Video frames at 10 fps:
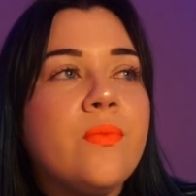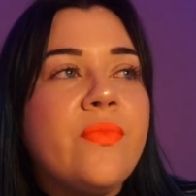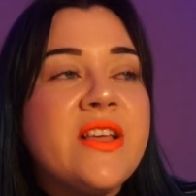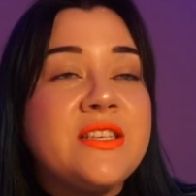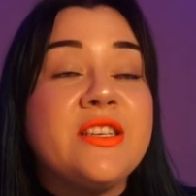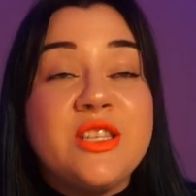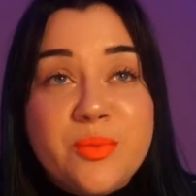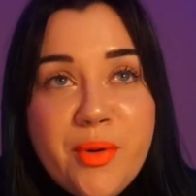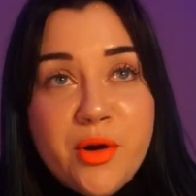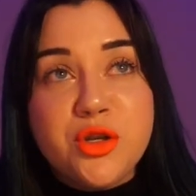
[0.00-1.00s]
this
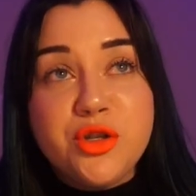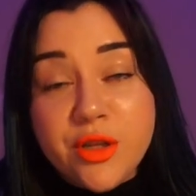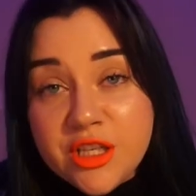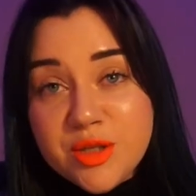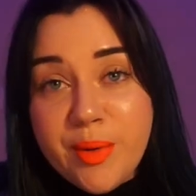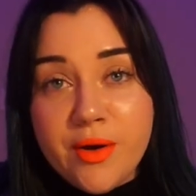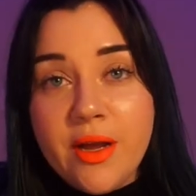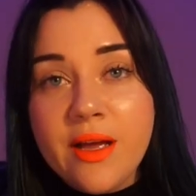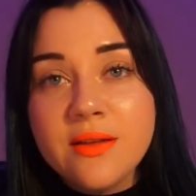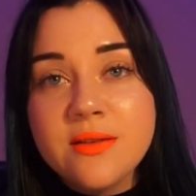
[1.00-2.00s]
spiritual
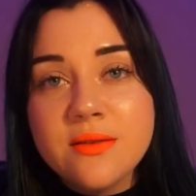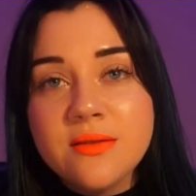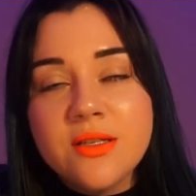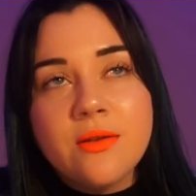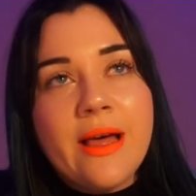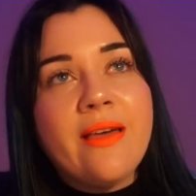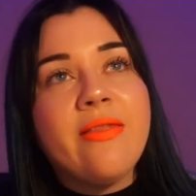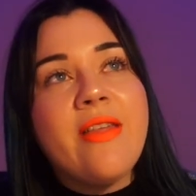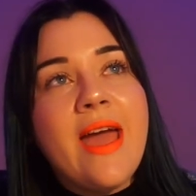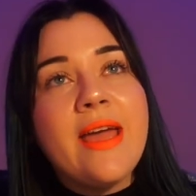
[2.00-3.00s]
experience. So
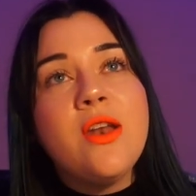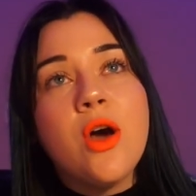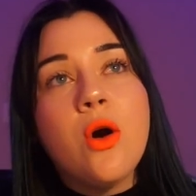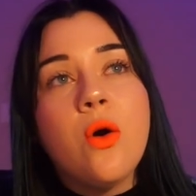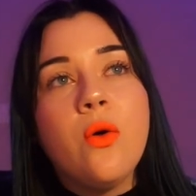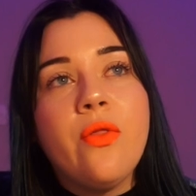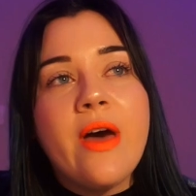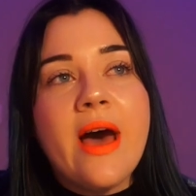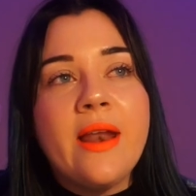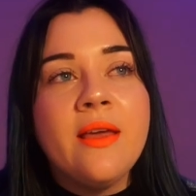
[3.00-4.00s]
like they know
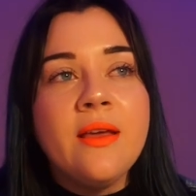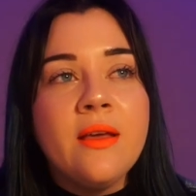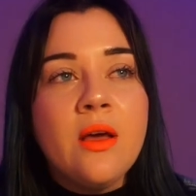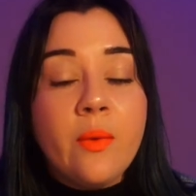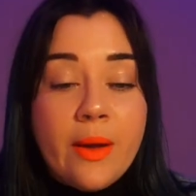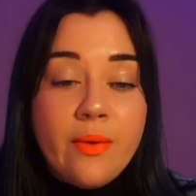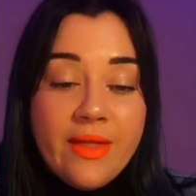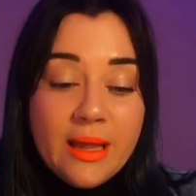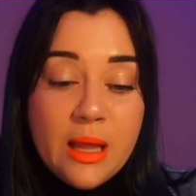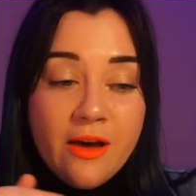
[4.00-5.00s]
that like when
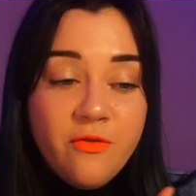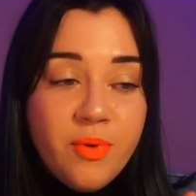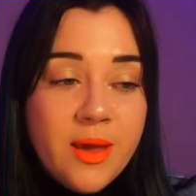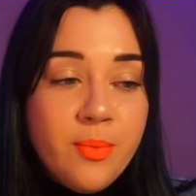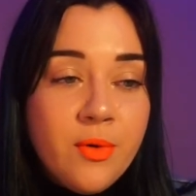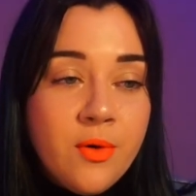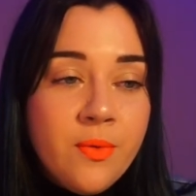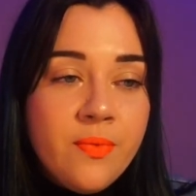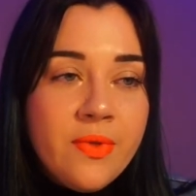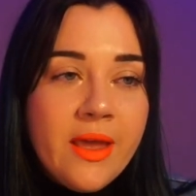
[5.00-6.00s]
they love
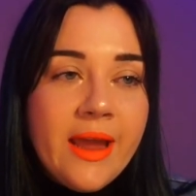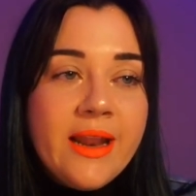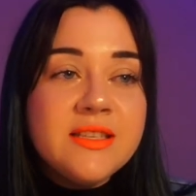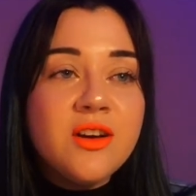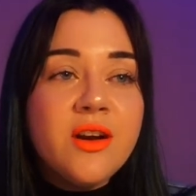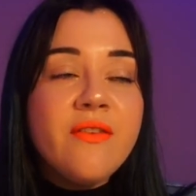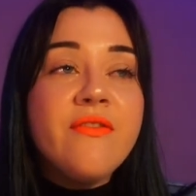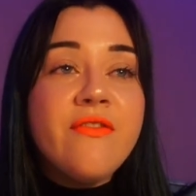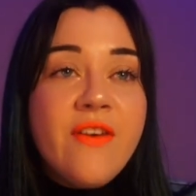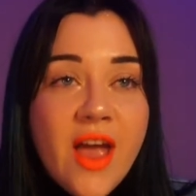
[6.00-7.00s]
people, it is on a
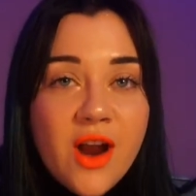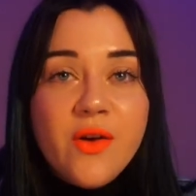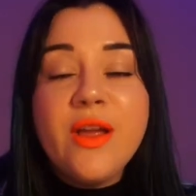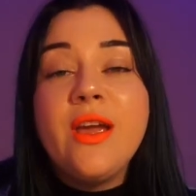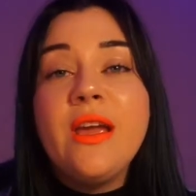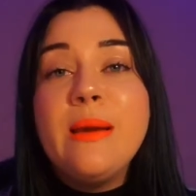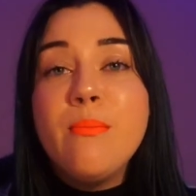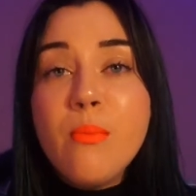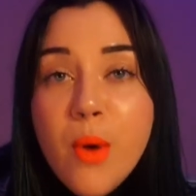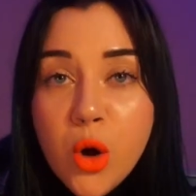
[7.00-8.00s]
very
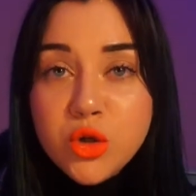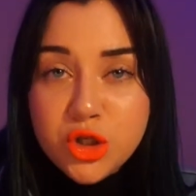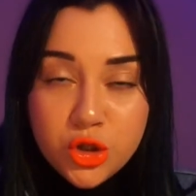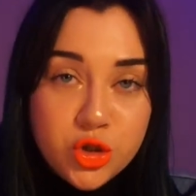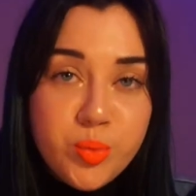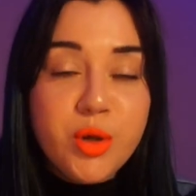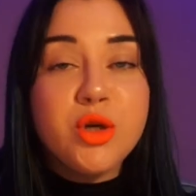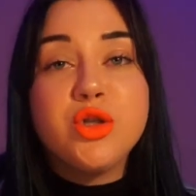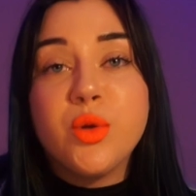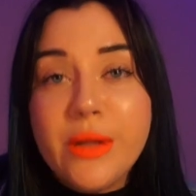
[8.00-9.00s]
emotional,
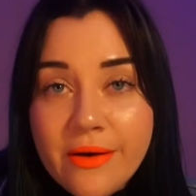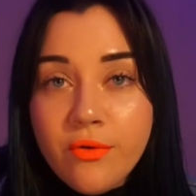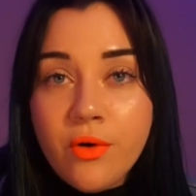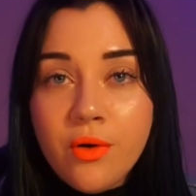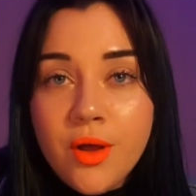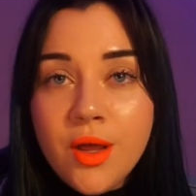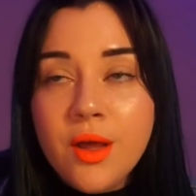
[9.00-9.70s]
spiritual level.